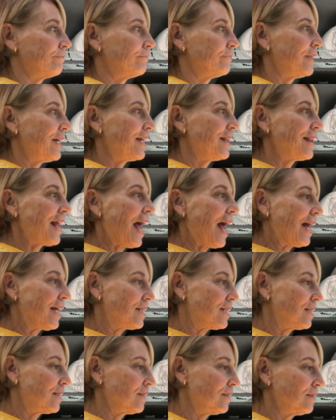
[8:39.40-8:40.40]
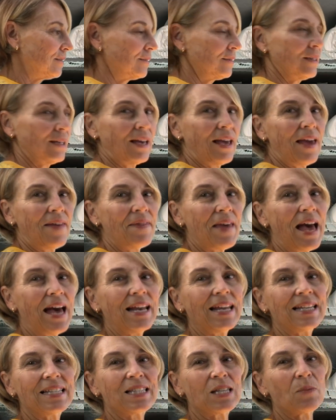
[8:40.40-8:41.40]
like that, and
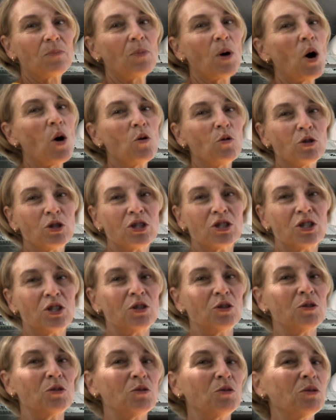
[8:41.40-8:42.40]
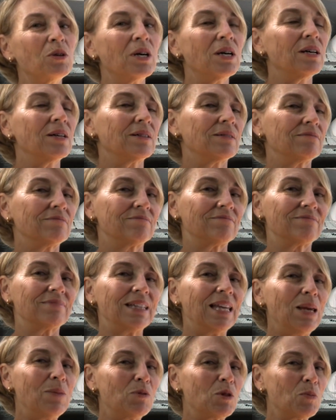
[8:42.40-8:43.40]
that is supposed to
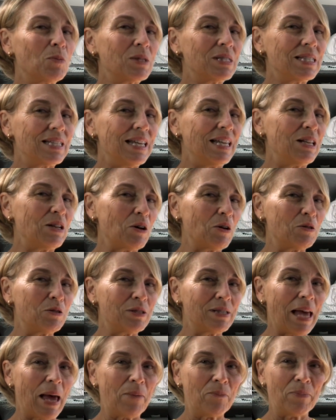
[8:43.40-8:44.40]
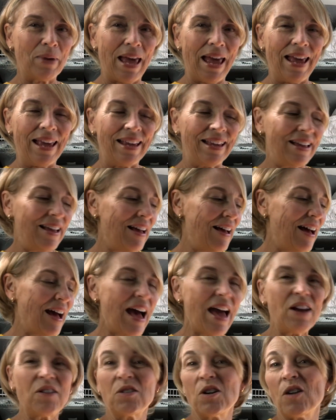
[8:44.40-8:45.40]
keep the mosquitoes at bay.
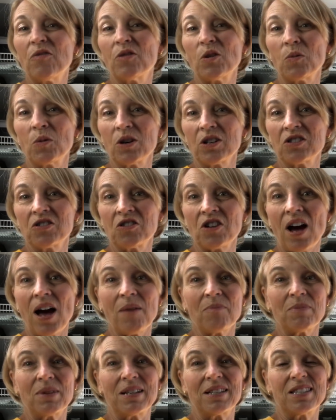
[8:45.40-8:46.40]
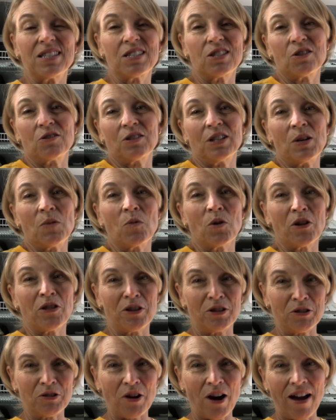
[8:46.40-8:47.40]
I don't know if it works or not, but it's certainly worth
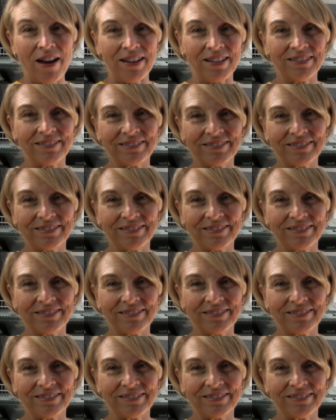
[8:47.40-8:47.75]
a try.